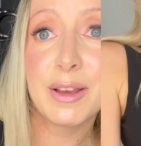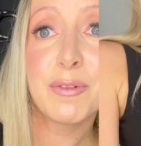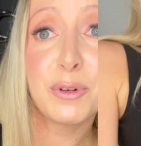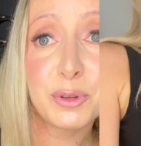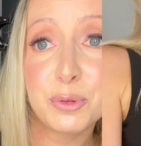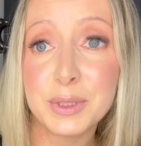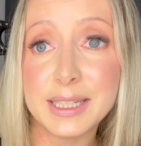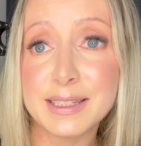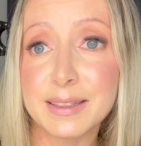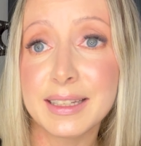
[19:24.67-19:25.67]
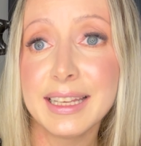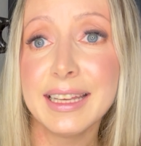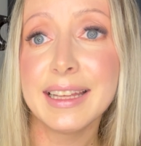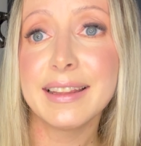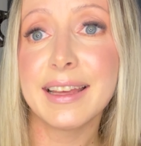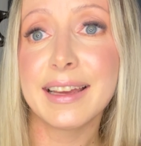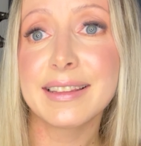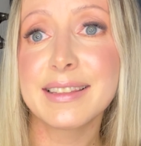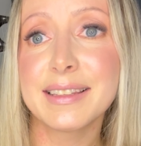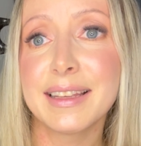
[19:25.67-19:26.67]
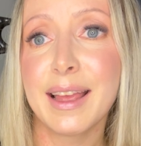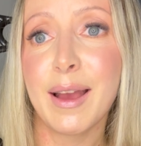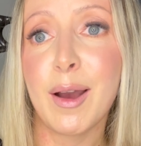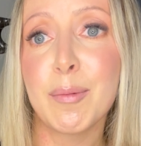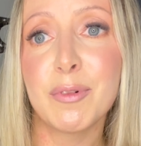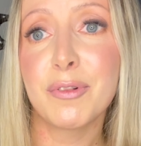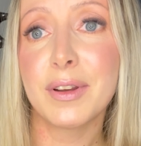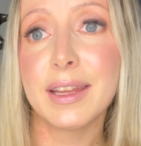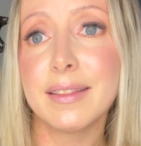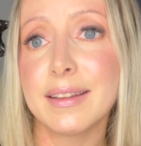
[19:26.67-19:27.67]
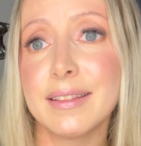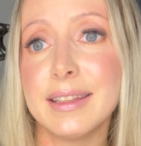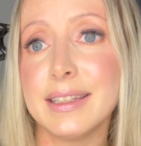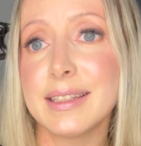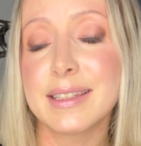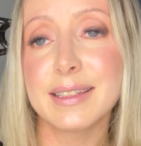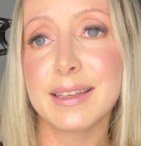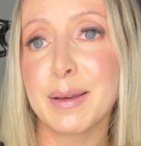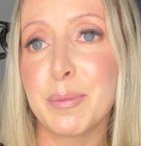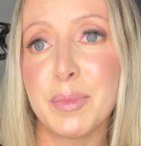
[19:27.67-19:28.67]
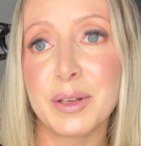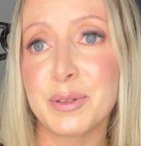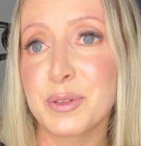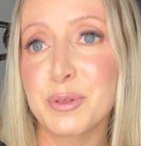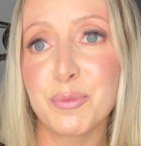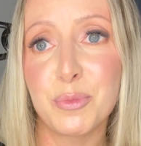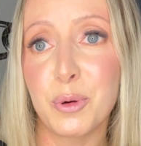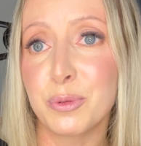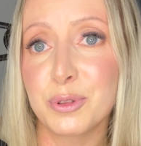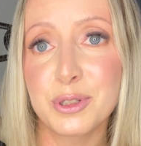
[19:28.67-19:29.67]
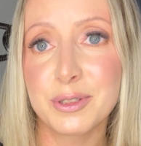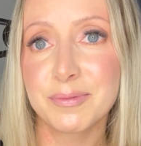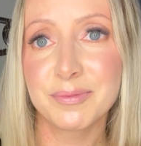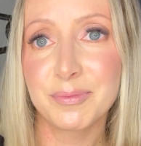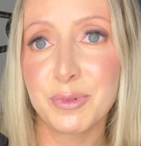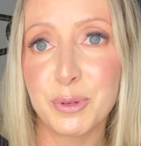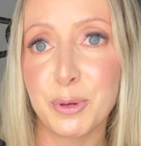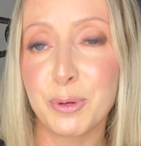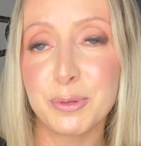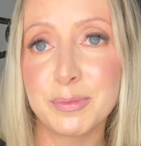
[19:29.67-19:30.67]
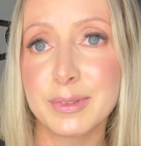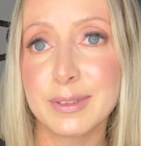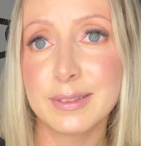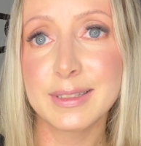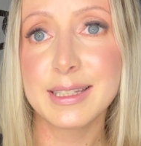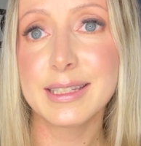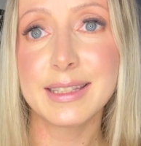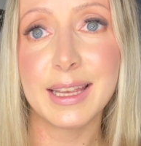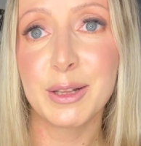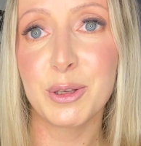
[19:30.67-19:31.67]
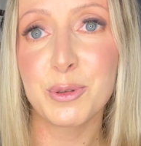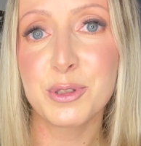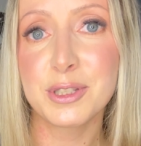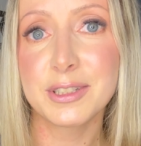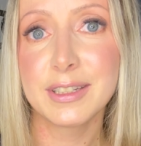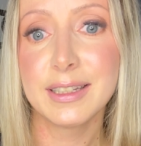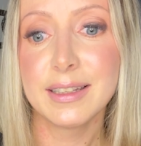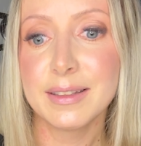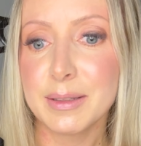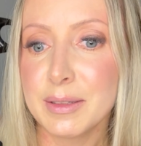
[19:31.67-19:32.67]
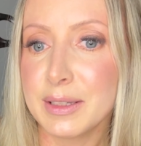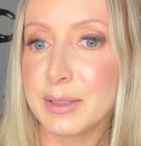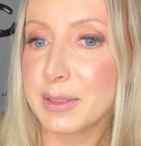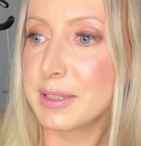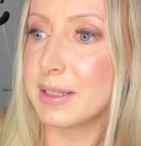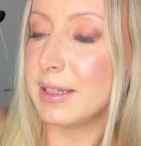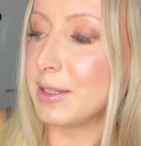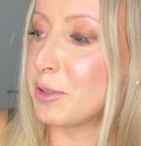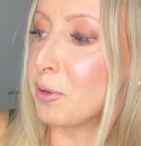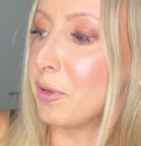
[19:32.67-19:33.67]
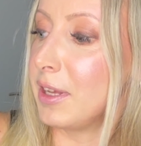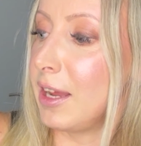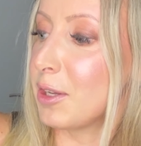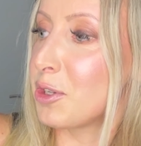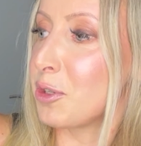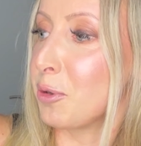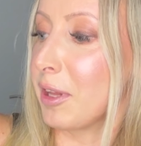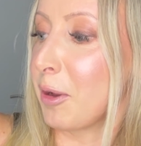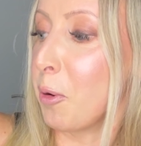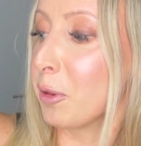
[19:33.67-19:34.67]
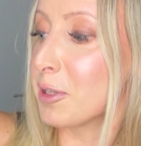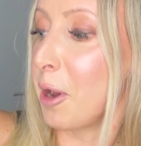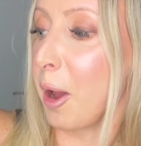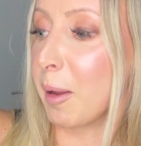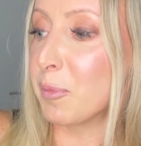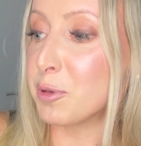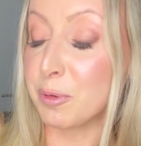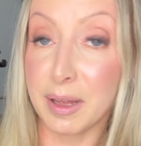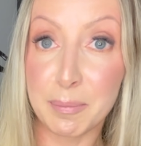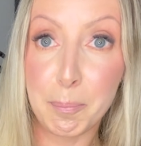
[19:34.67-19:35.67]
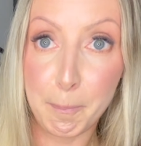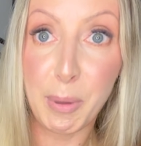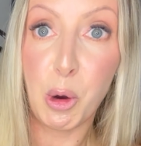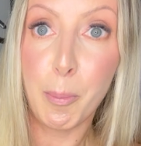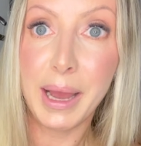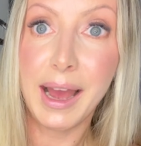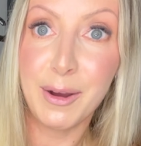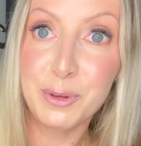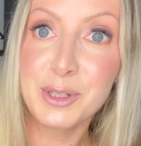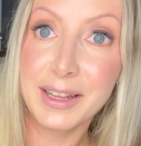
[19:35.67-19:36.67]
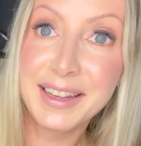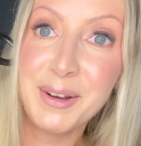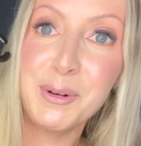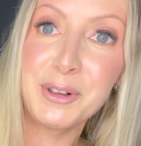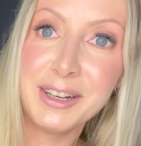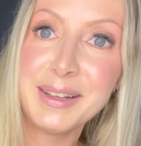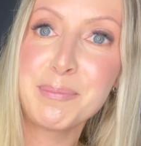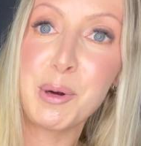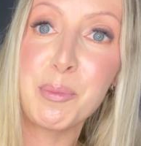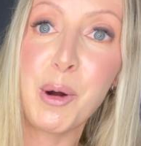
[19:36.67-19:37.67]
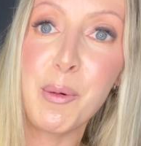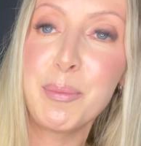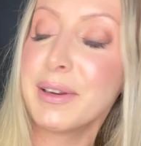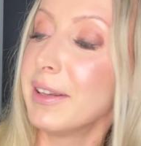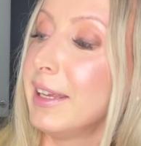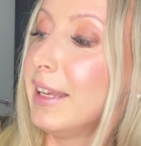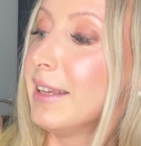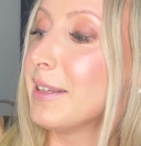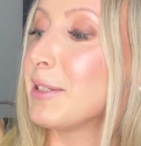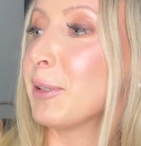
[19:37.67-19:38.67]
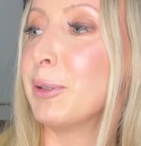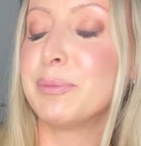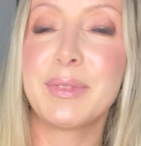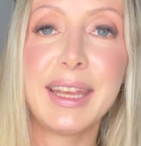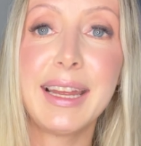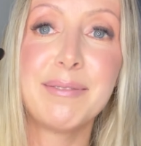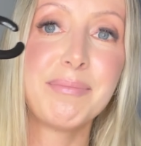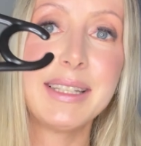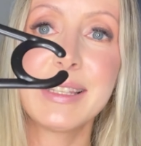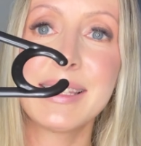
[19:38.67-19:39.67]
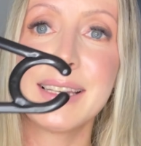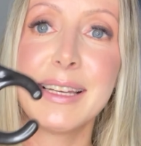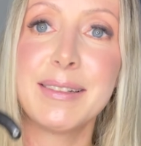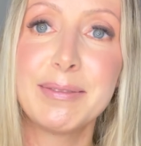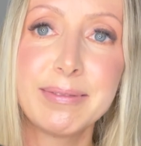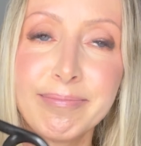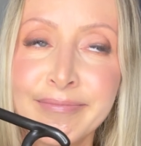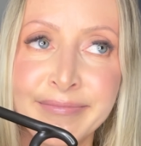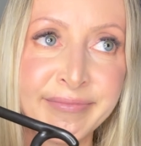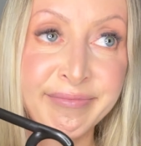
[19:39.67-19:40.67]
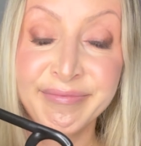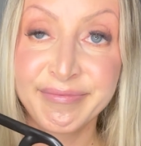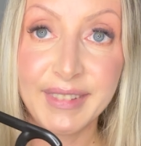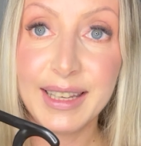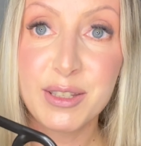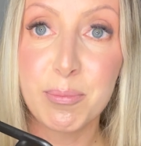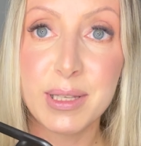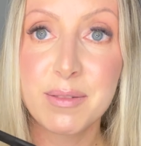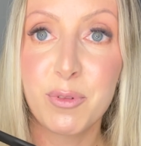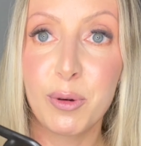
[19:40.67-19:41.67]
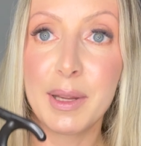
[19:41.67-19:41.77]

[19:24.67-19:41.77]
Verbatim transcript: for the reason that I'm afraid that these uh, buttons won't you know uh, stay closed because it's on the edge or like all the time to like pop out like or pop open so yeah, it's a, uh, it's a miss for